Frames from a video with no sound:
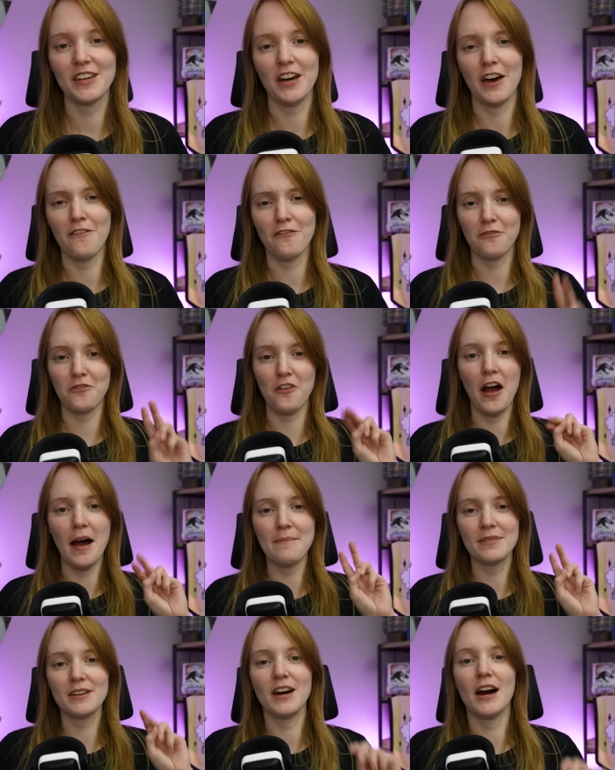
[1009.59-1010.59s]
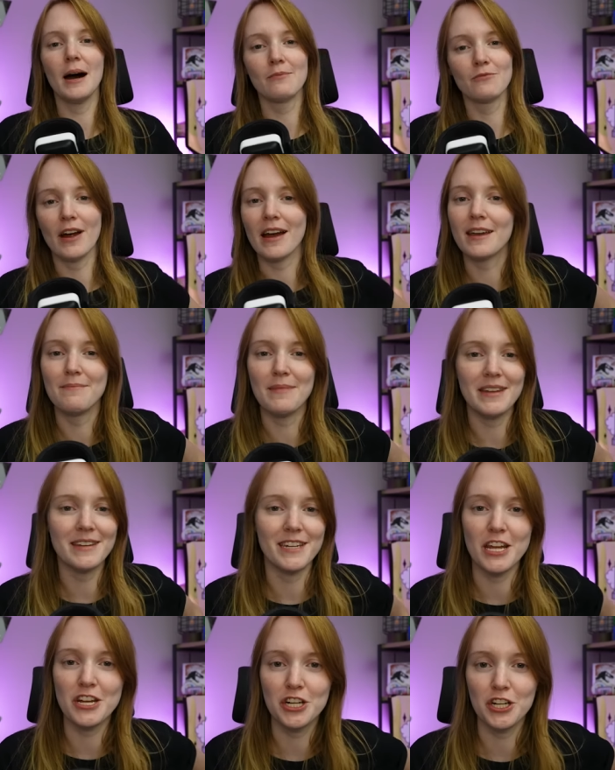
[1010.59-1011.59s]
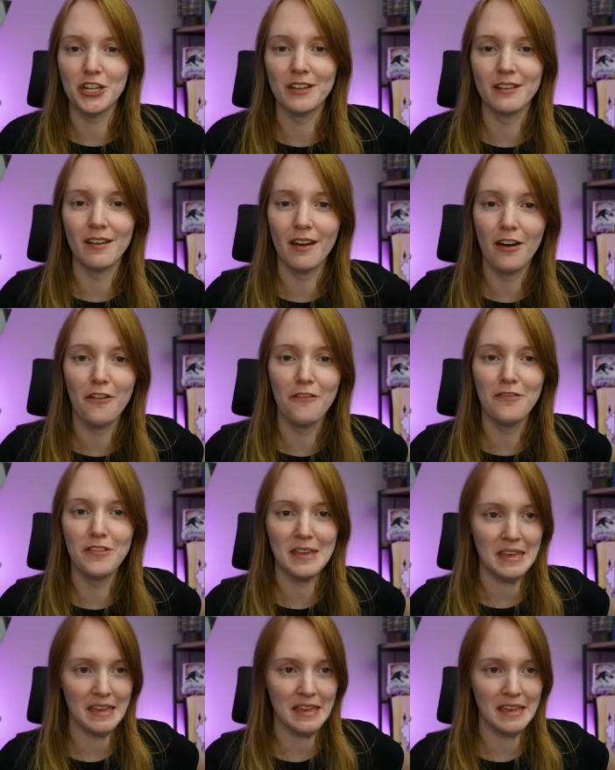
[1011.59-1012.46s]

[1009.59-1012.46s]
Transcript: cuff rom com recommendation of the